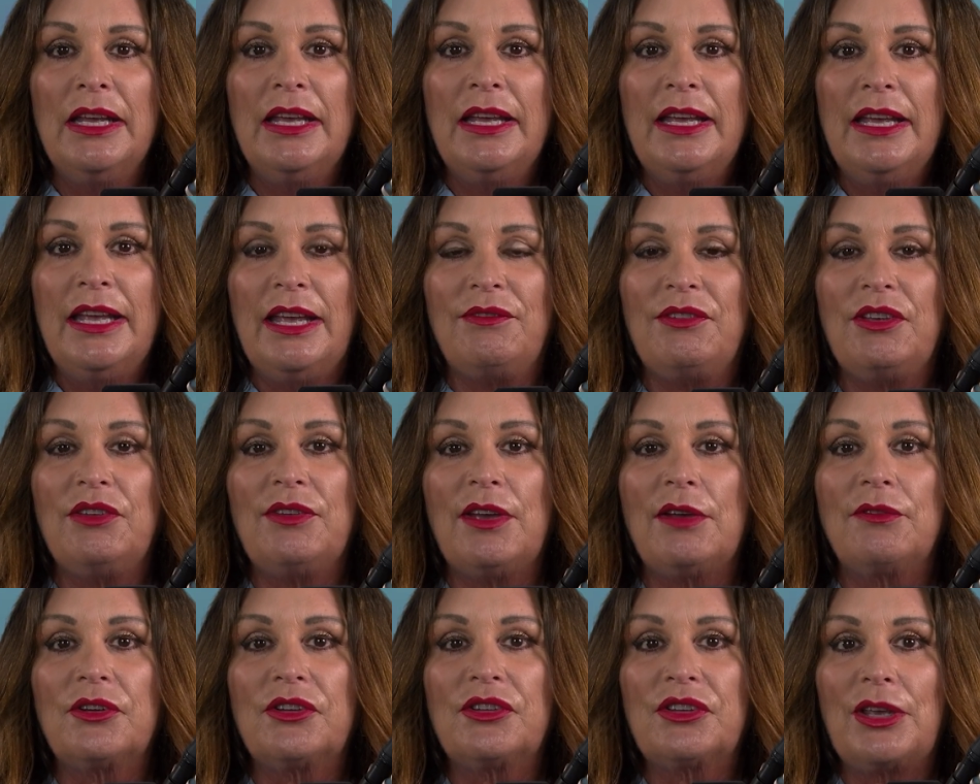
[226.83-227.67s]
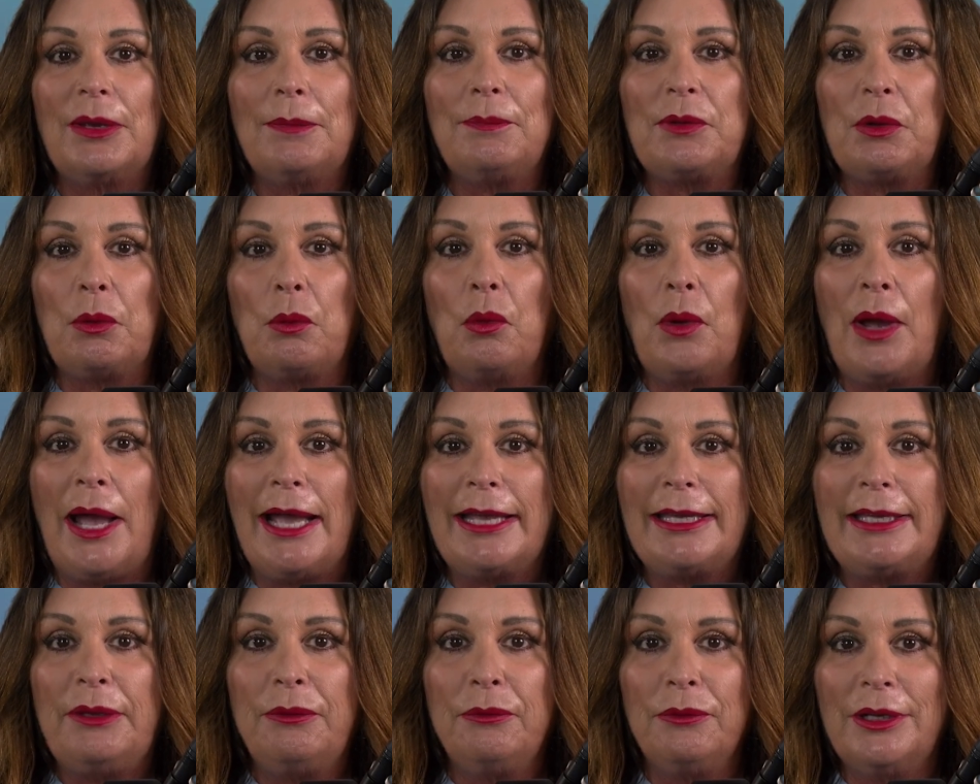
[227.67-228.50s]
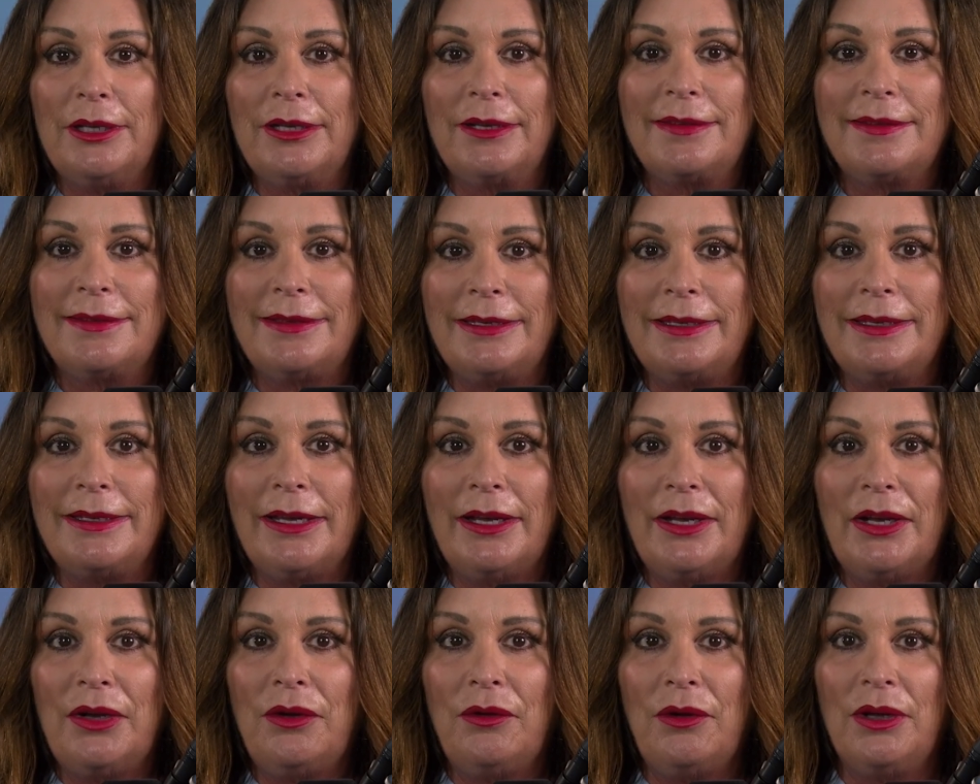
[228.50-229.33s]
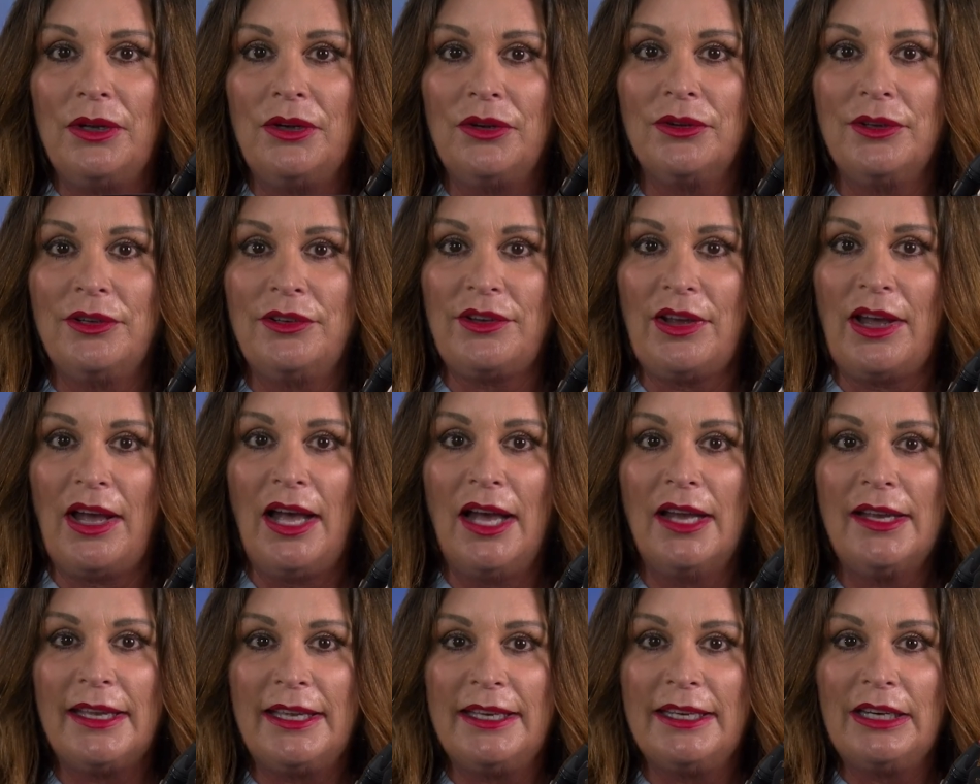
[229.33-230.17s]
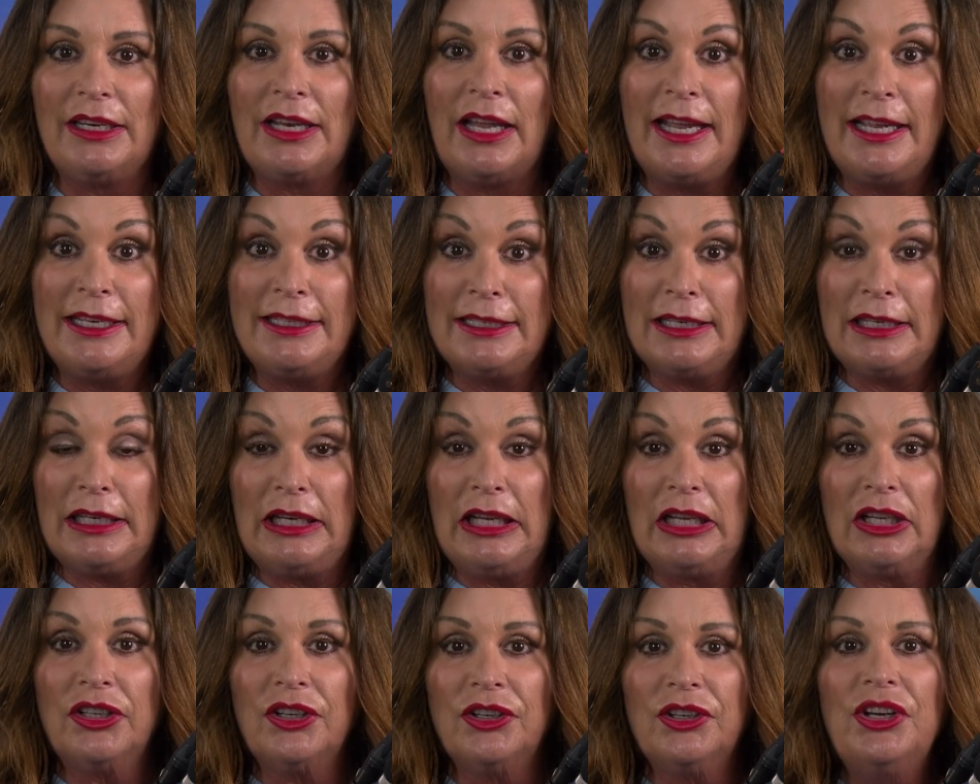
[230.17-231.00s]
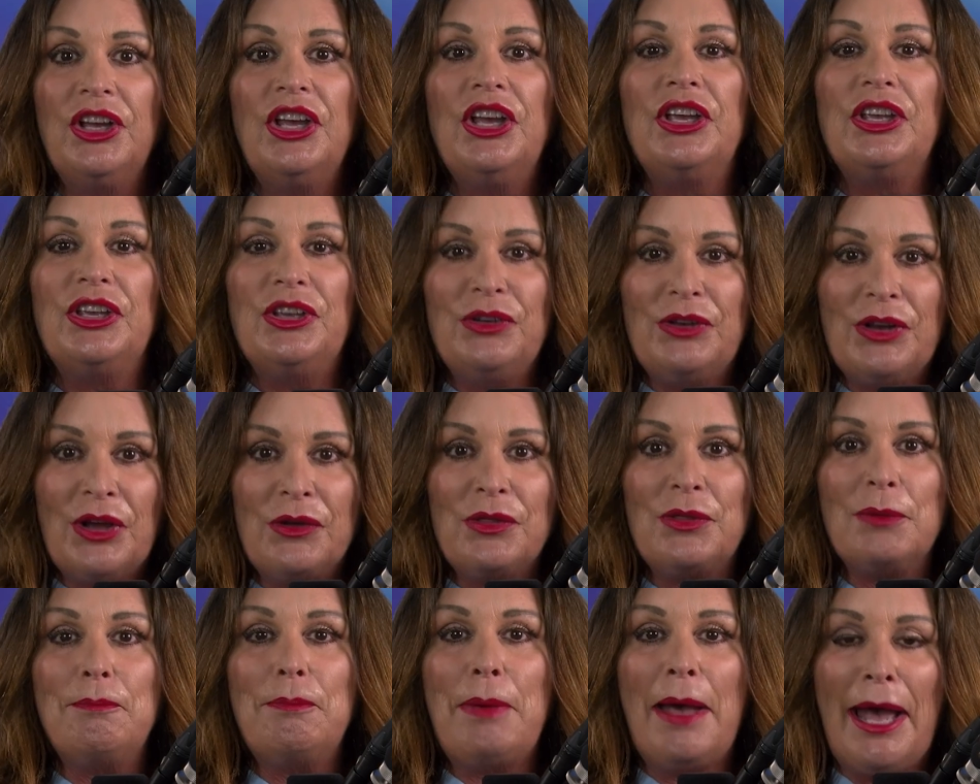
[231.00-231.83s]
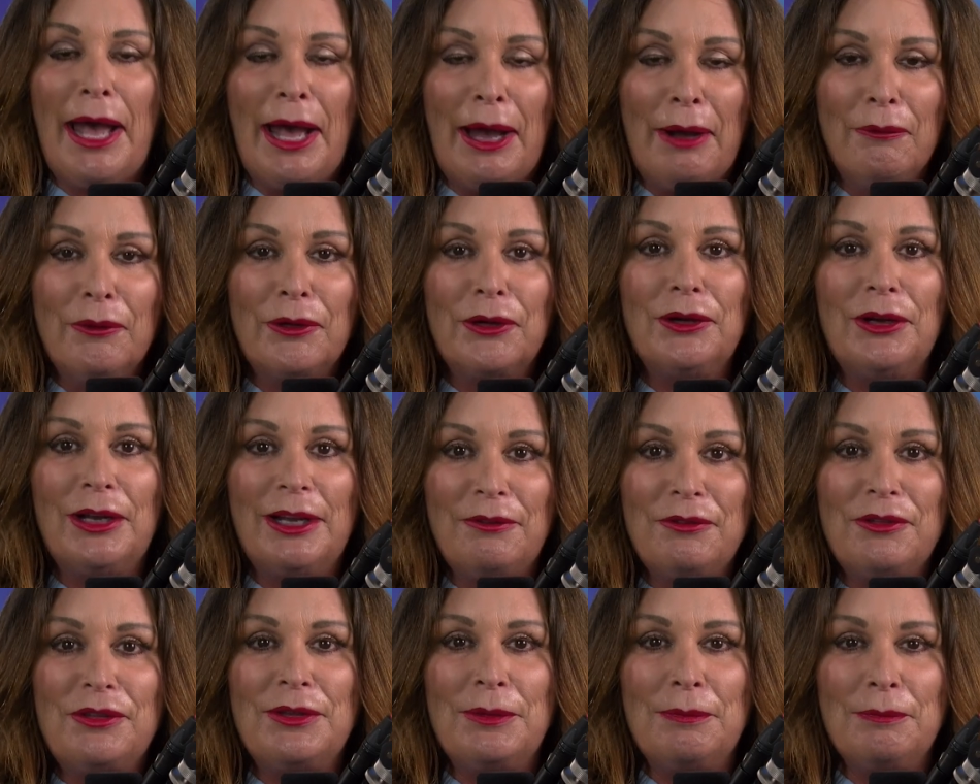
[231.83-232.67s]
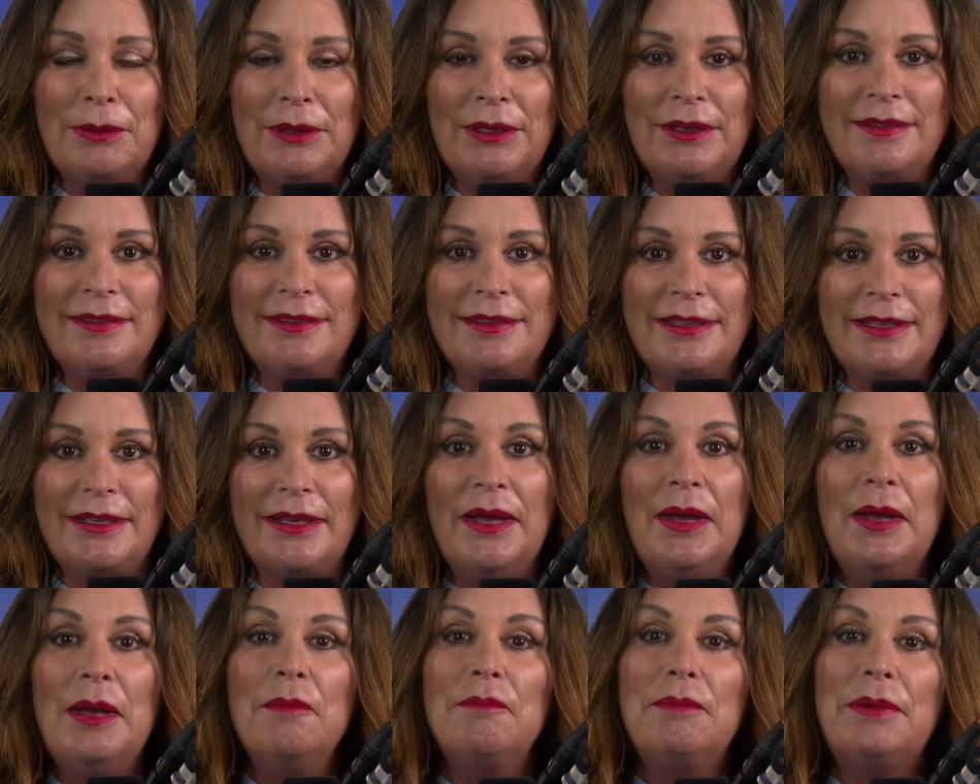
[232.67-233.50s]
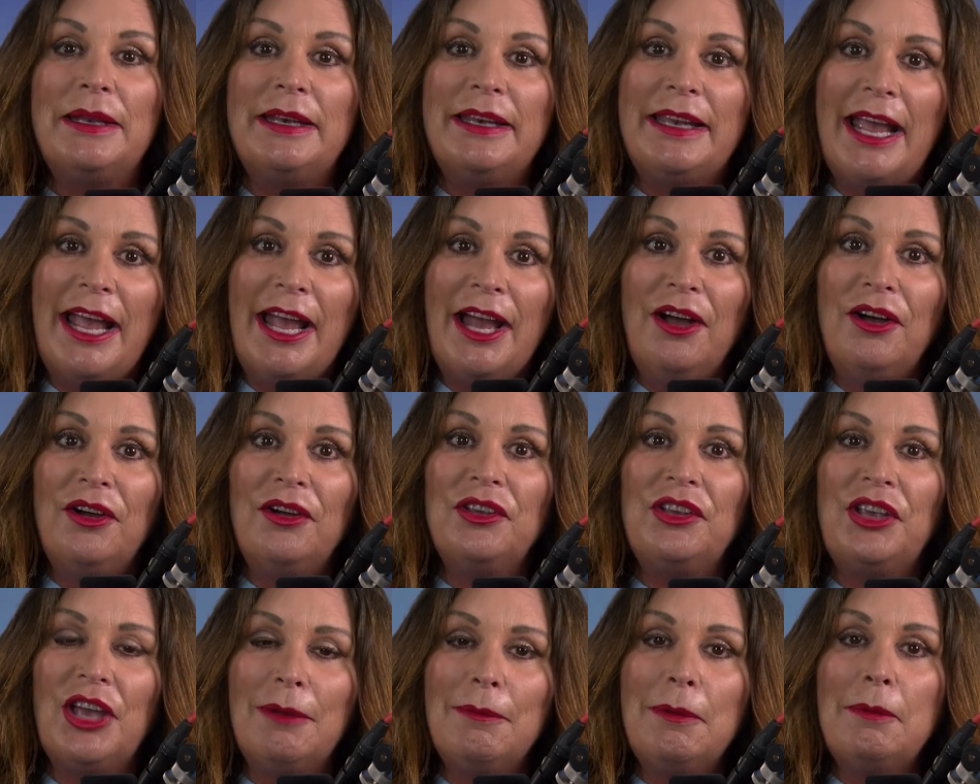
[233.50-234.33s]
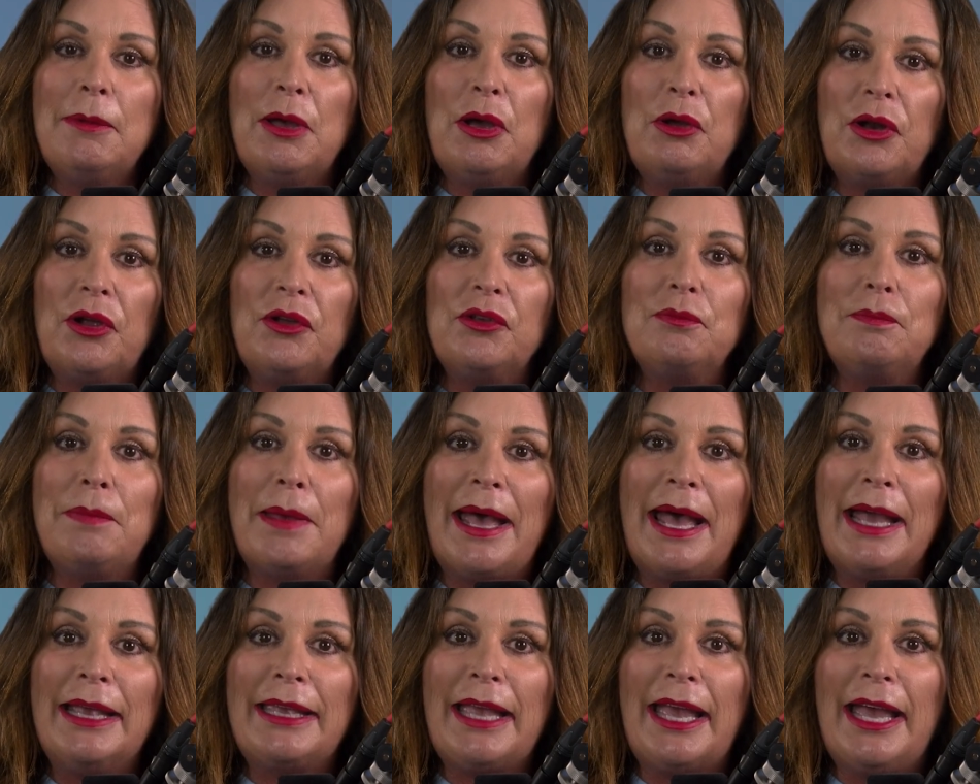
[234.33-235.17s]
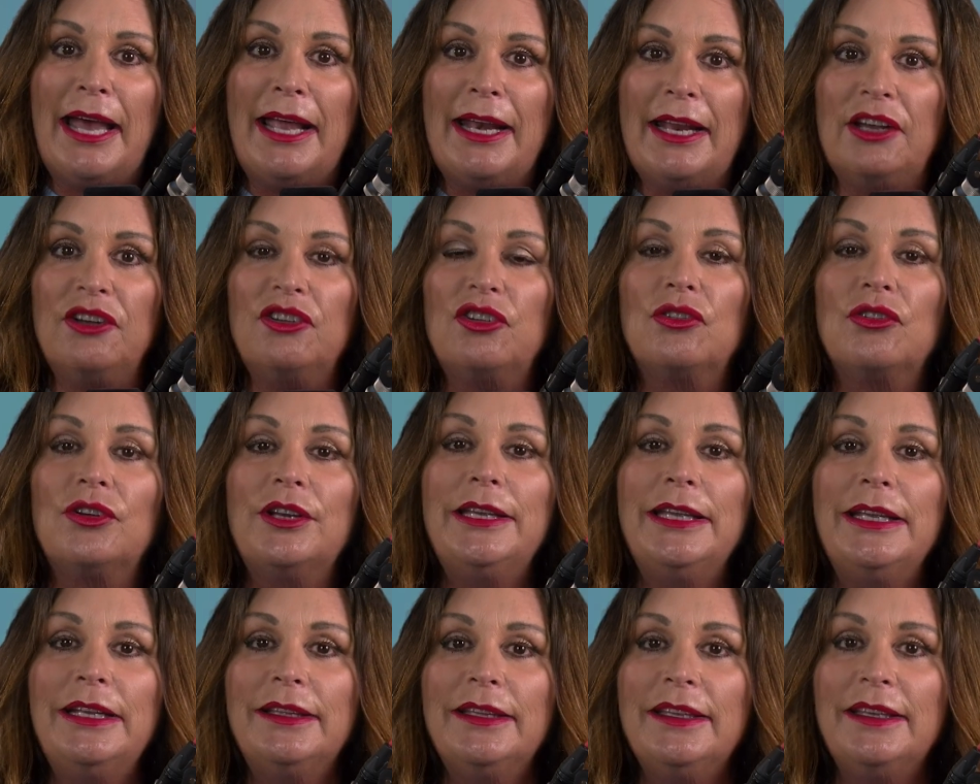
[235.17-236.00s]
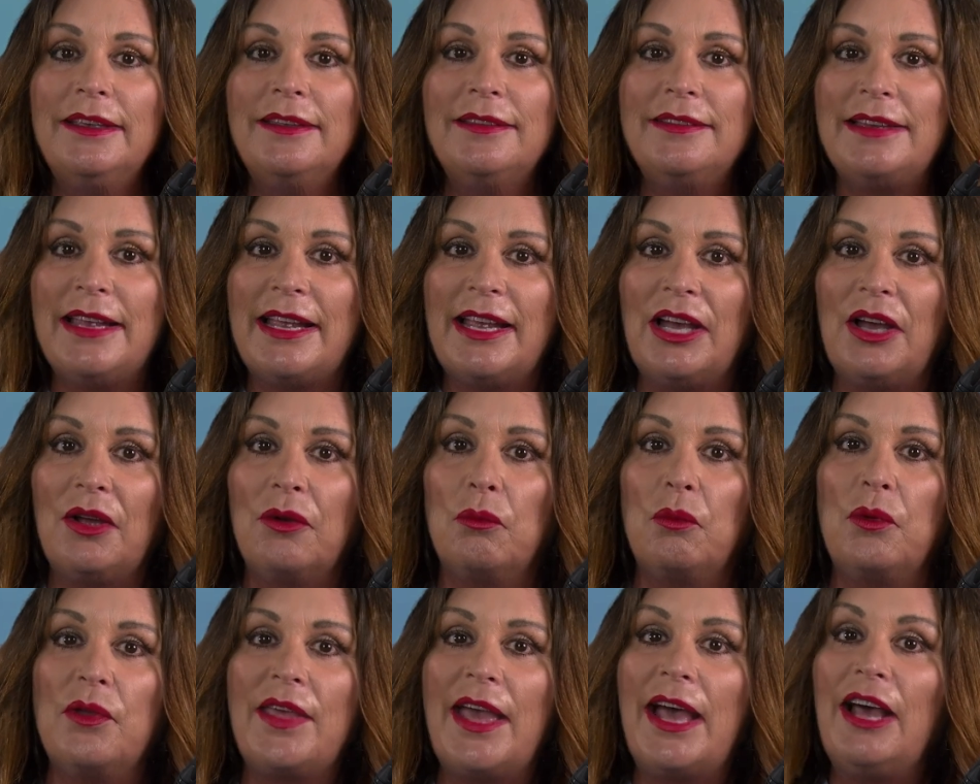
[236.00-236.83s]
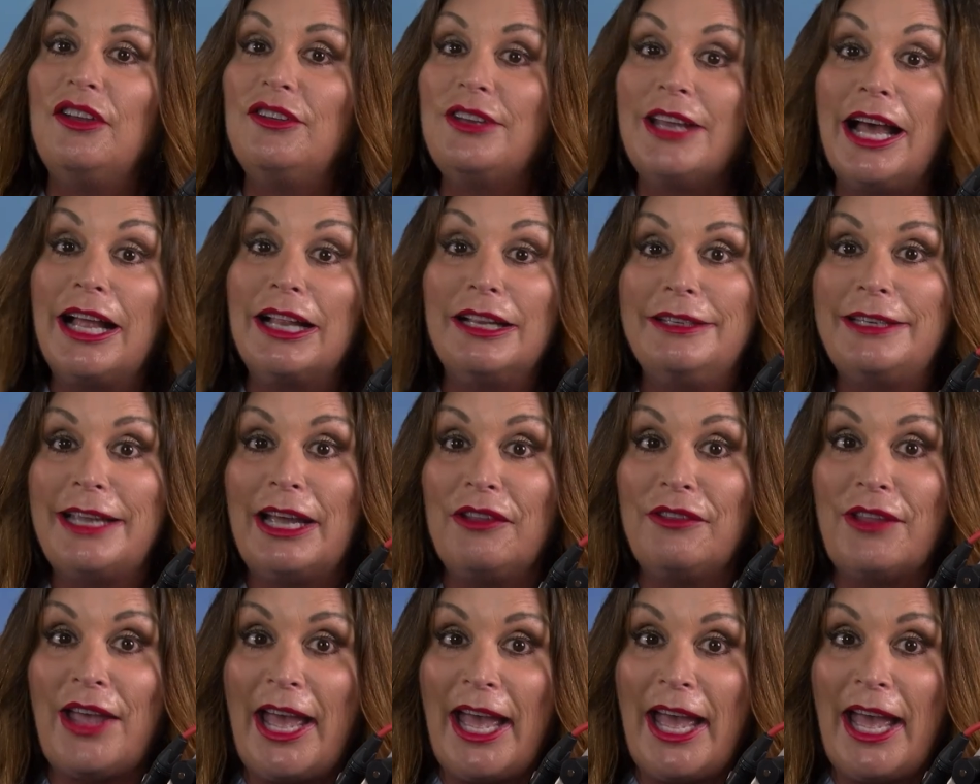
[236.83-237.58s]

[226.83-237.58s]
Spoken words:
If you've ever skipped a wacky rig Slinko under a dock and landed a lunker, you know the power of simplicity. But now Yamamoto's back at it, shrinking things down without dialing down the